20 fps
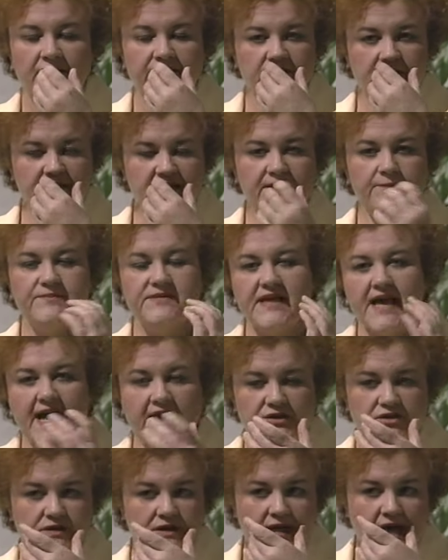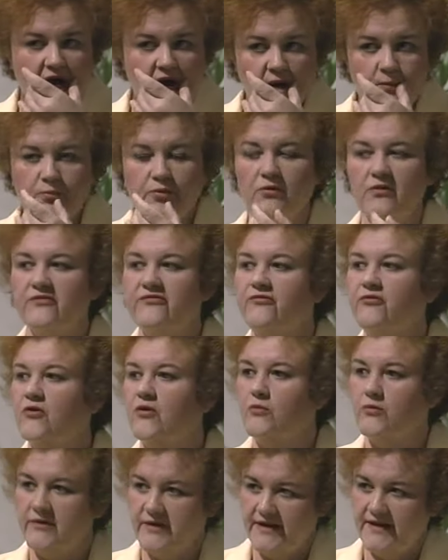The lips actually are pulled
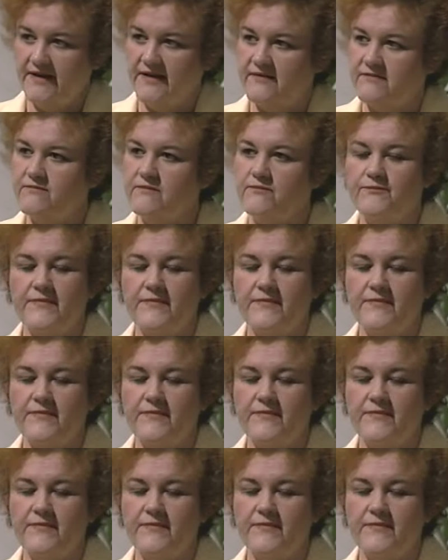forward in a